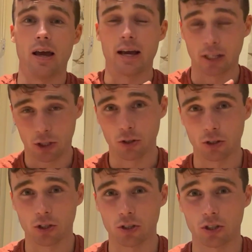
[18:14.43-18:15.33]

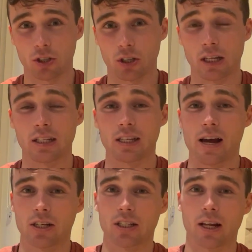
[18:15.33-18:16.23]
excuses in
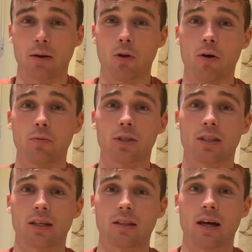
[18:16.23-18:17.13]
sessions, and I will always
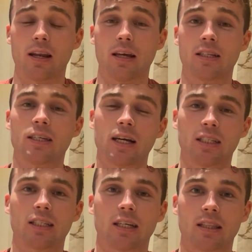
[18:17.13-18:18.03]
think that in
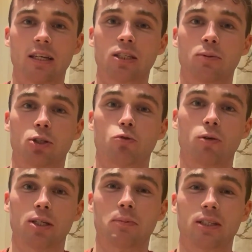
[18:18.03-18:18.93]
sessions like this, which are
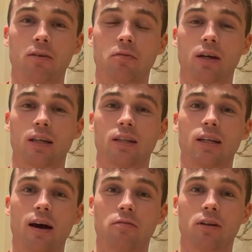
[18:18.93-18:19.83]
race specific and
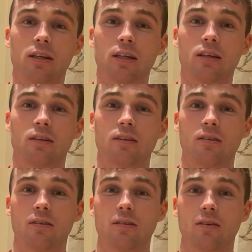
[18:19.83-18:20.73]
definitely,
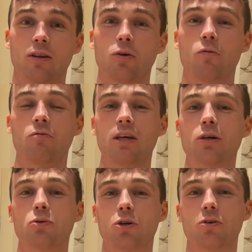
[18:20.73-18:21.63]

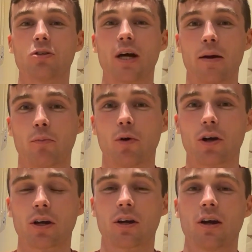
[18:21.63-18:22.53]
VO2 type
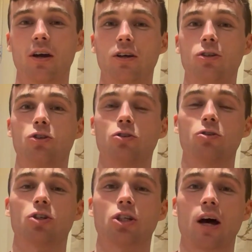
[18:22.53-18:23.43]
work, you
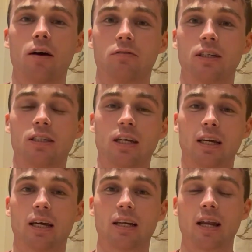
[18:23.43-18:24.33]
do just have to
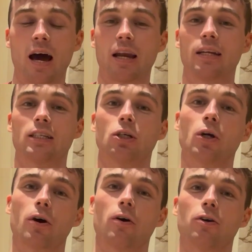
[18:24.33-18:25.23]
dig in, and it is
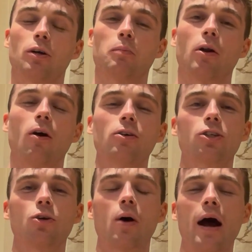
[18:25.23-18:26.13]
gonna hurt. But
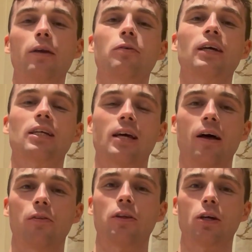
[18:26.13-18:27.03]
also, I don't think it's
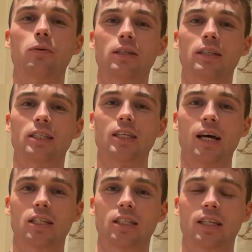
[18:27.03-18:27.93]
healthy to go into these
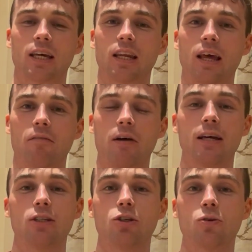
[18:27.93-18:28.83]
sessions thinking if
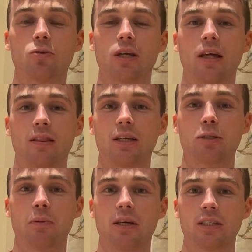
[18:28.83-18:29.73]
I don't hit
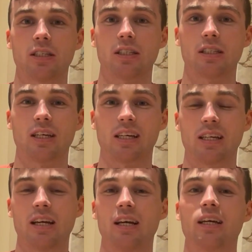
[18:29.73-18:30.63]
these paces
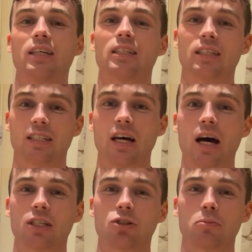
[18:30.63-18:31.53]
then it's a
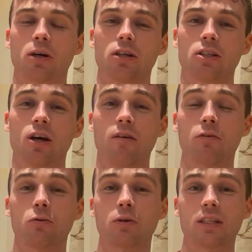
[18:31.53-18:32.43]
disaster, because
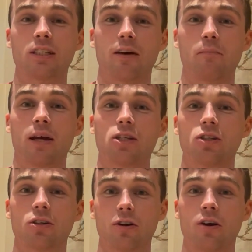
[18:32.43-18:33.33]
for the reasons I've
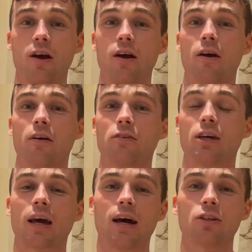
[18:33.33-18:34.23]
mentioned there,
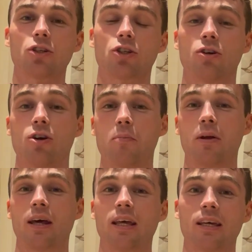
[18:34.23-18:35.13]
you can't just turn up
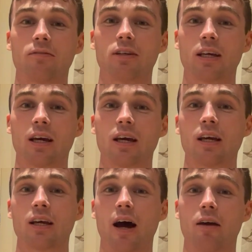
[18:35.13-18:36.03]
on any given
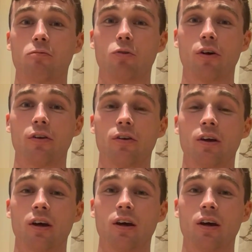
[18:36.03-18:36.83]
day and run